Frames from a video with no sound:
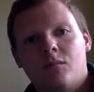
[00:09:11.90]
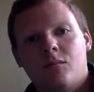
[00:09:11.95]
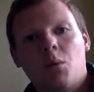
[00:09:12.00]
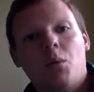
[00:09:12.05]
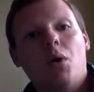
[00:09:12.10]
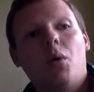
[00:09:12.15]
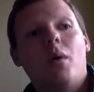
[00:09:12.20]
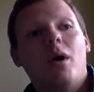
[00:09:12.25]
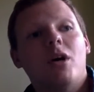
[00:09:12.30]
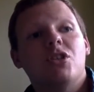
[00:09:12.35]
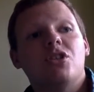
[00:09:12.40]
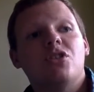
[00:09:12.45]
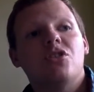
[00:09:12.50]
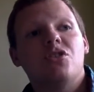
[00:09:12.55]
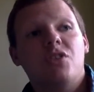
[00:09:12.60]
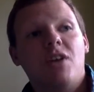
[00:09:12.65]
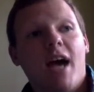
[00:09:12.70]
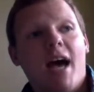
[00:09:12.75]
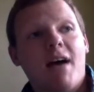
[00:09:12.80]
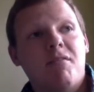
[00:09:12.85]
What questions
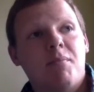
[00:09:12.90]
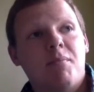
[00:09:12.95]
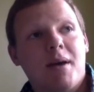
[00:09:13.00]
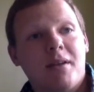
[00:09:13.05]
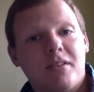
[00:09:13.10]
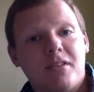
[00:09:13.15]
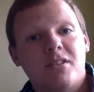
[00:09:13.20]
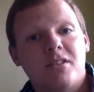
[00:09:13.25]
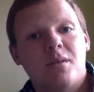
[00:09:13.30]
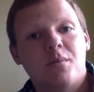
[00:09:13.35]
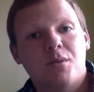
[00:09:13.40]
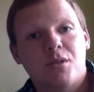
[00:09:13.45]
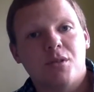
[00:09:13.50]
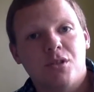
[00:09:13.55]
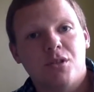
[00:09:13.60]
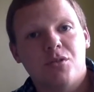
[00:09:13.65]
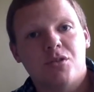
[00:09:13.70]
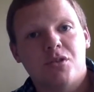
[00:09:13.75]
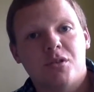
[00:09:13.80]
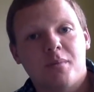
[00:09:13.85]
do you have about the
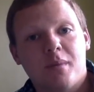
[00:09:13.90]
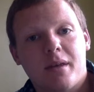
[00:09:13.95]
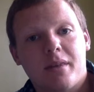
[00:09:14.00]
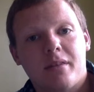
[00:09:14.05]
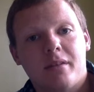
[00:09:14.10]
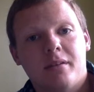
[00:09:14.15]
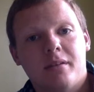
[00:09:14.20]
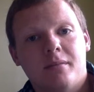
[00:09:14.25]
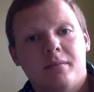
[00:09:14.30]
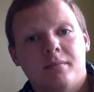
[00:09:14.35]
substitution method?